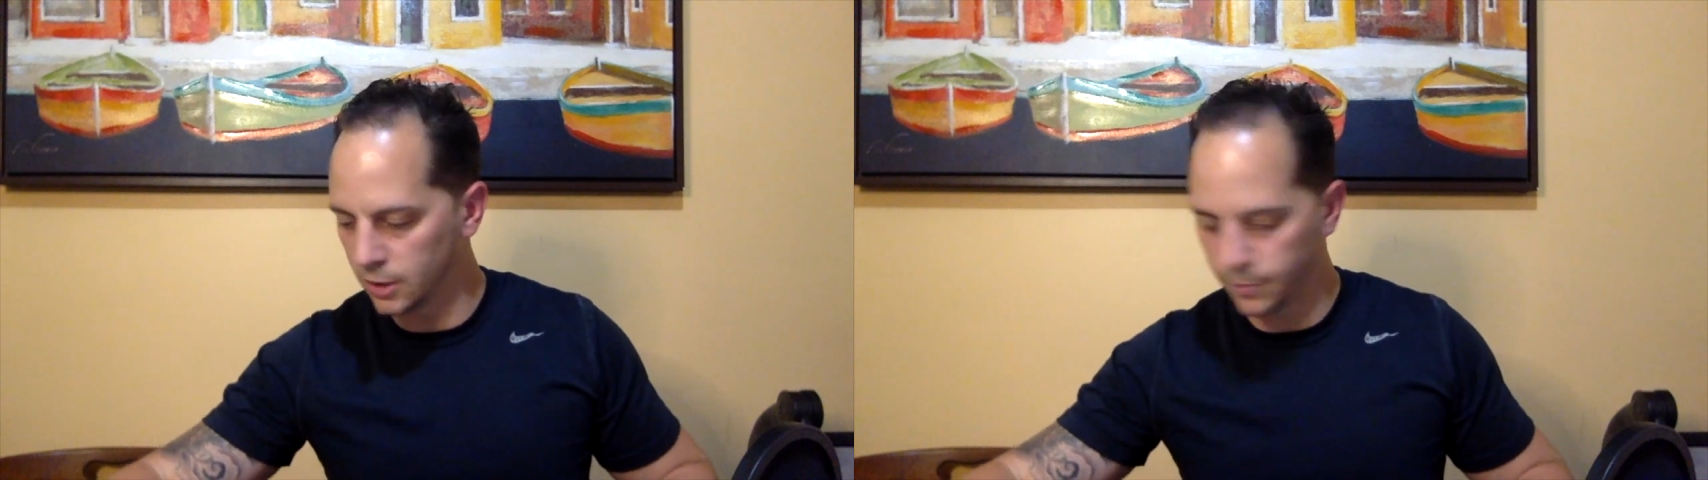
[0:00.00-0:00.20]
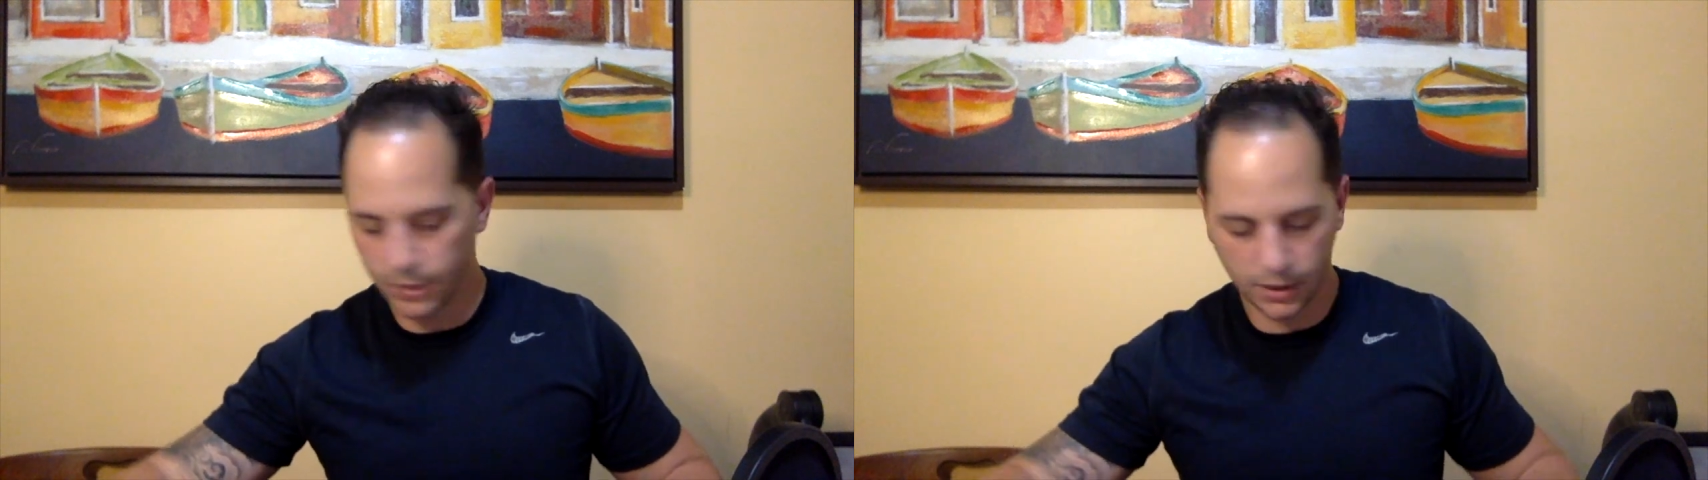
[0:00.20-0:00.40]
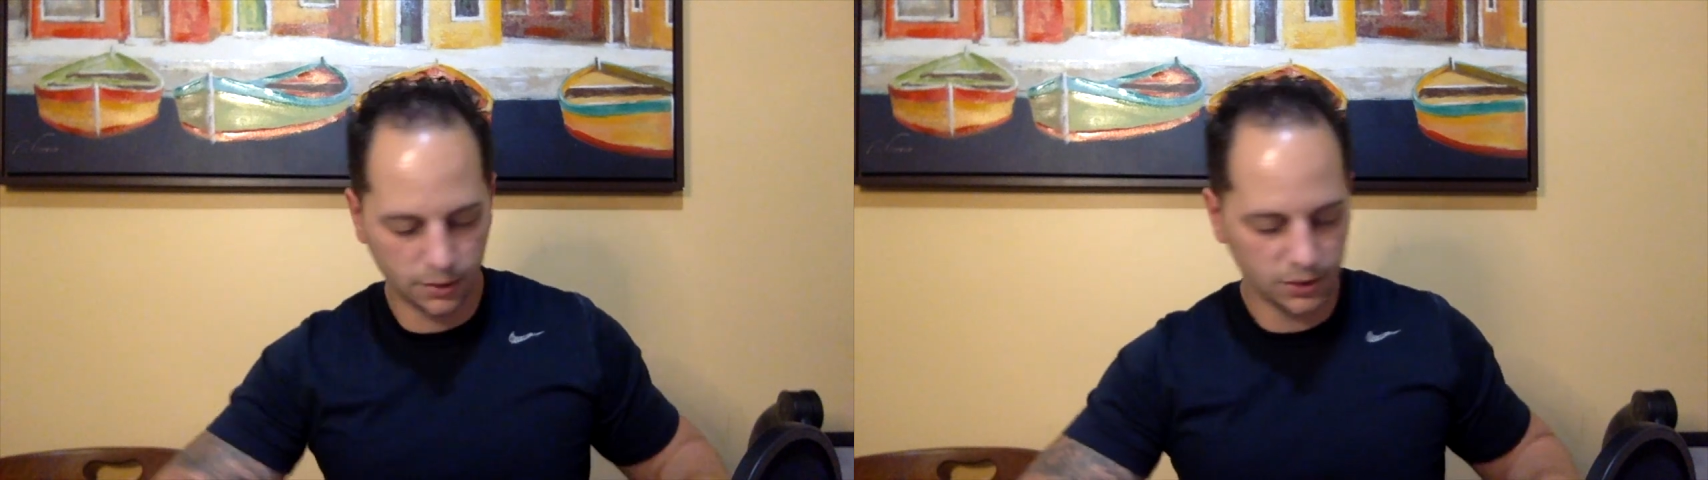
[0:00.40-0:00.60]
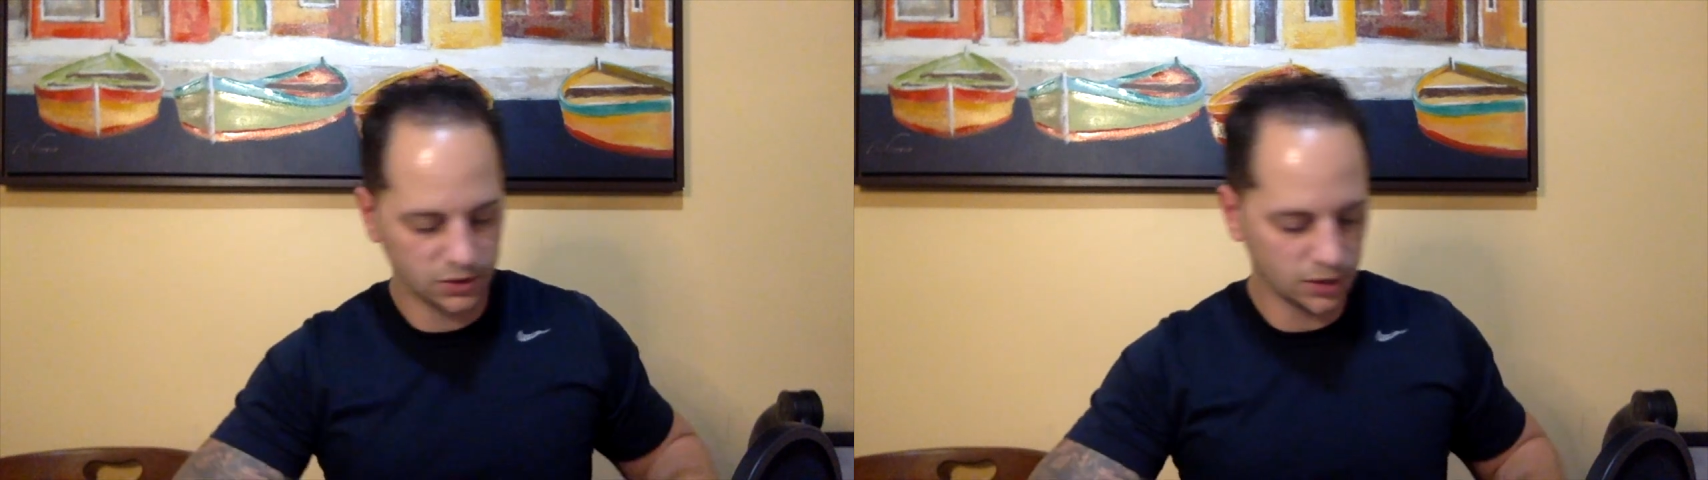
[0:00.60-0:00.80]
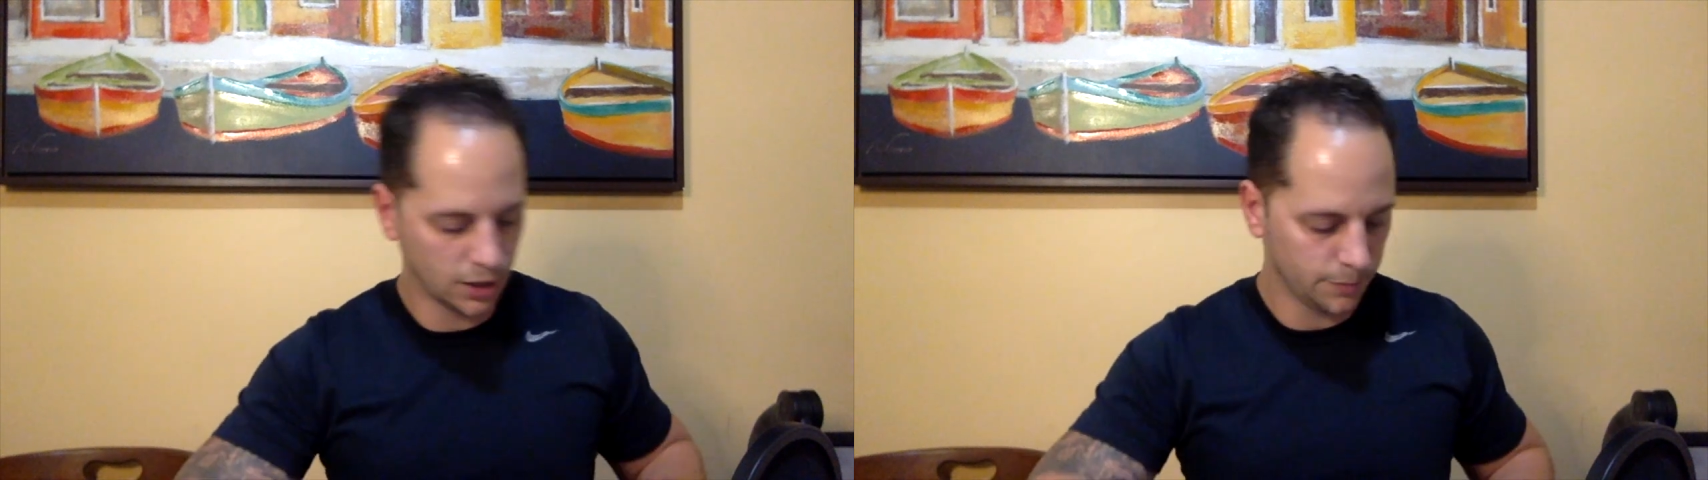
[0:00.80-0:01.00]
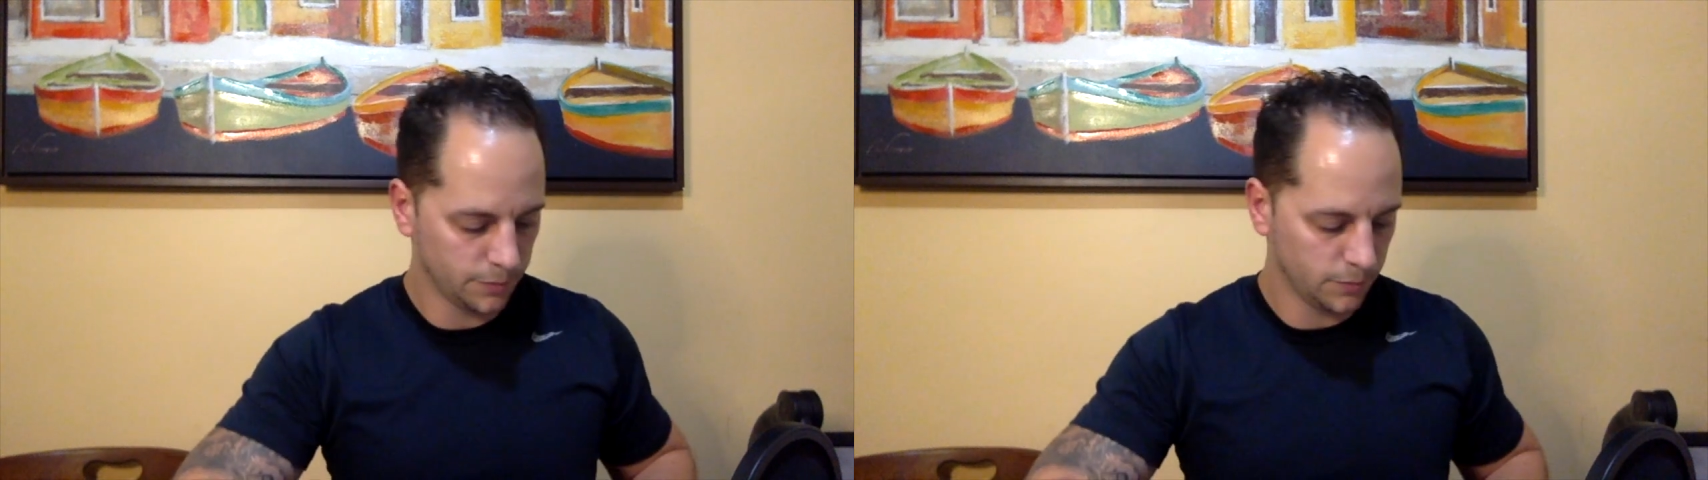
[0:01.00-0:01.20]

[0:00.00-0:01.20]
up picking this up.